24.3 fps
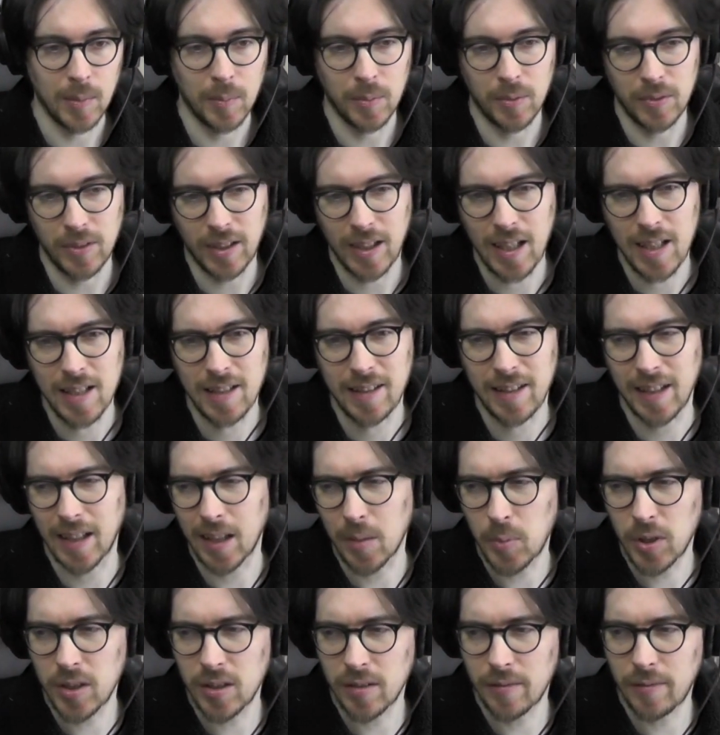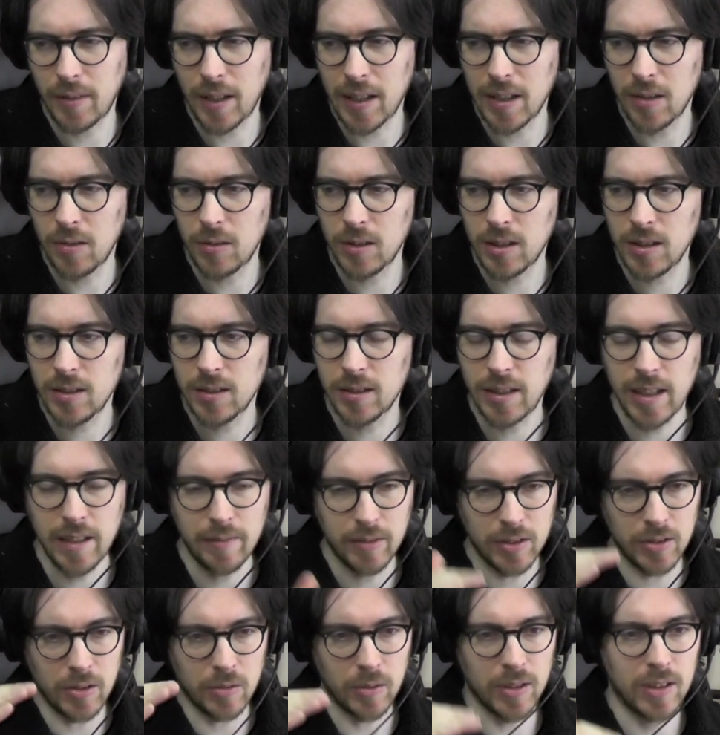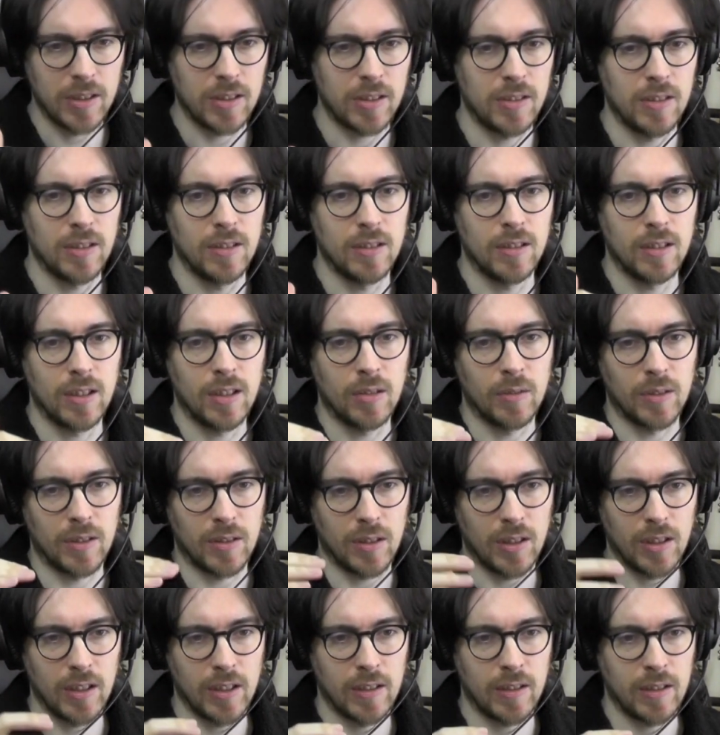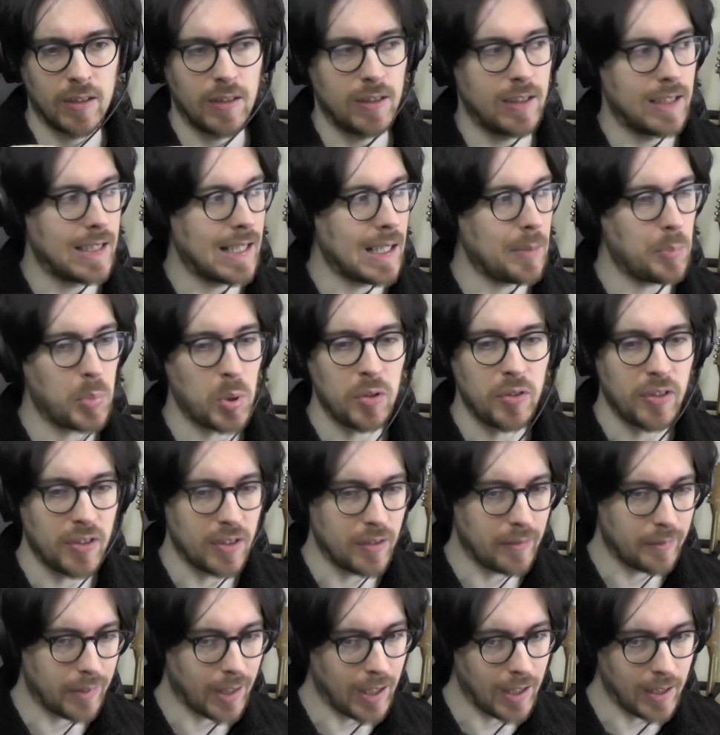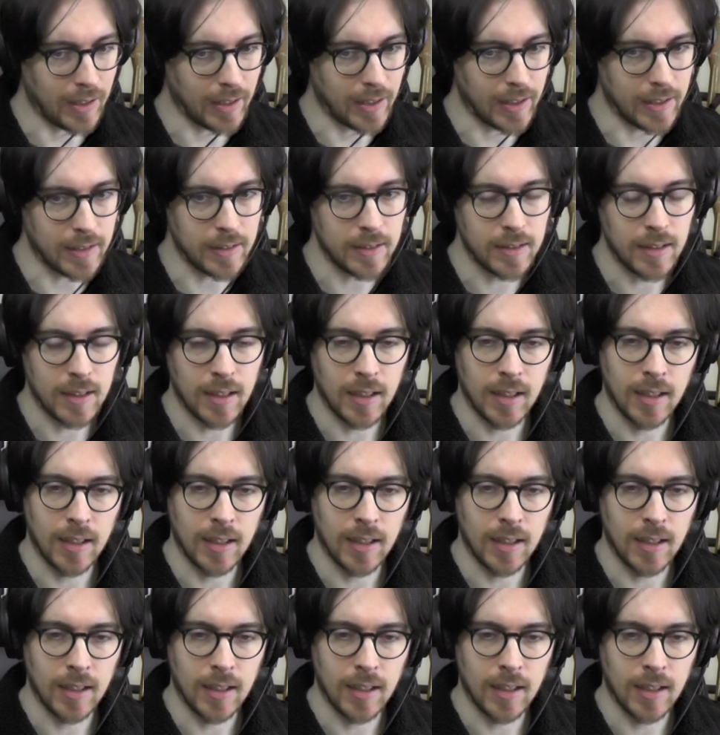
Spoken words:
When you kind of think about it, the viola, even though it's deeper than the violin,